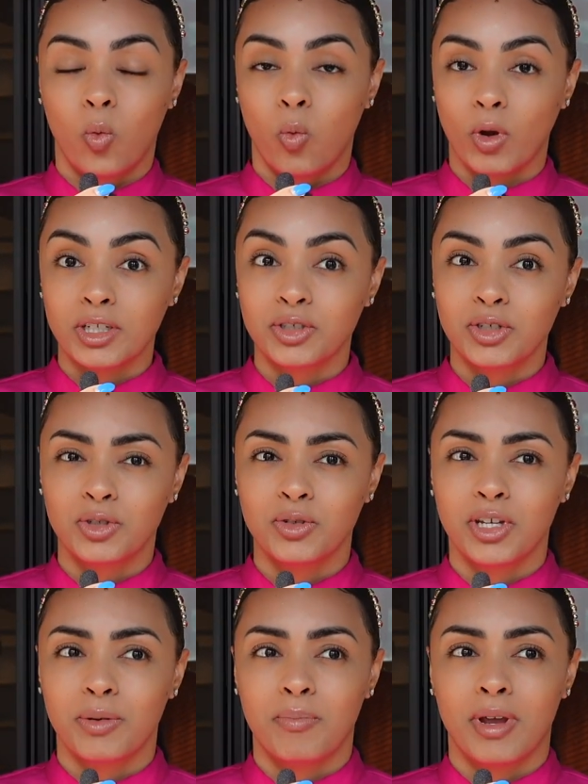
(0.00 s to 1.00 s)
When should you
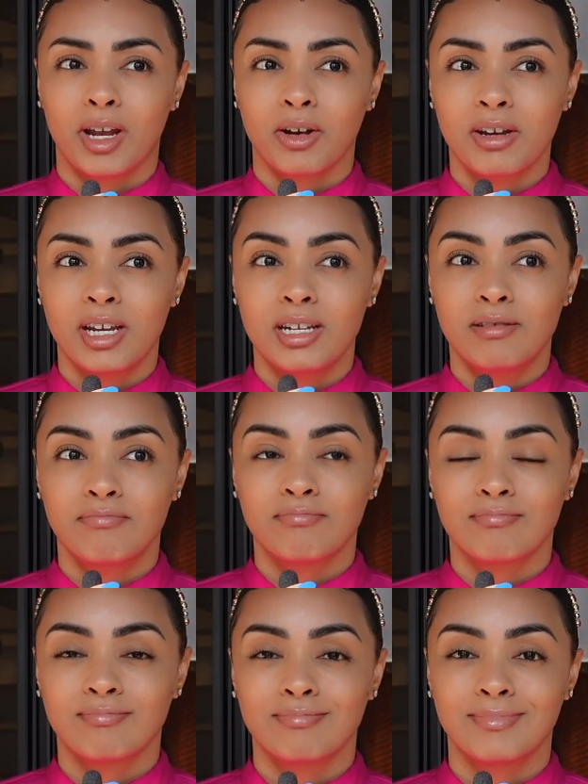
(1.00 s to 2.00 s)
get married?
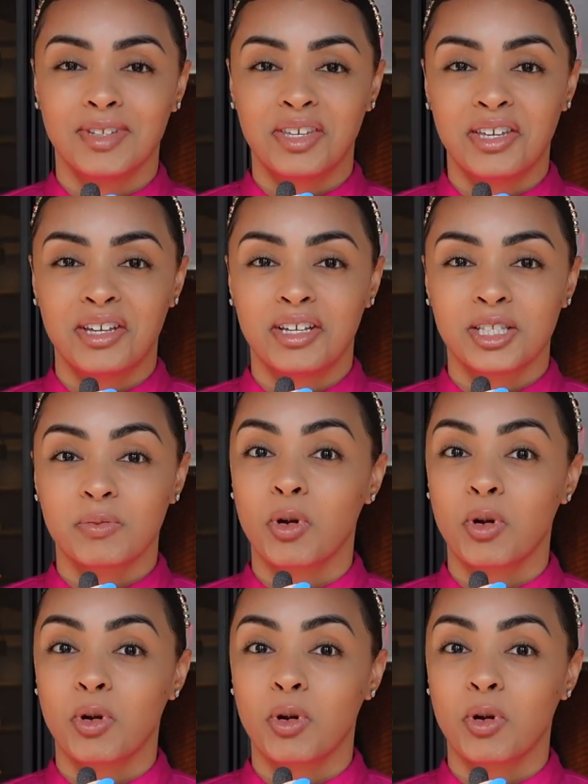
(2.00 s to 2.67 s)
It's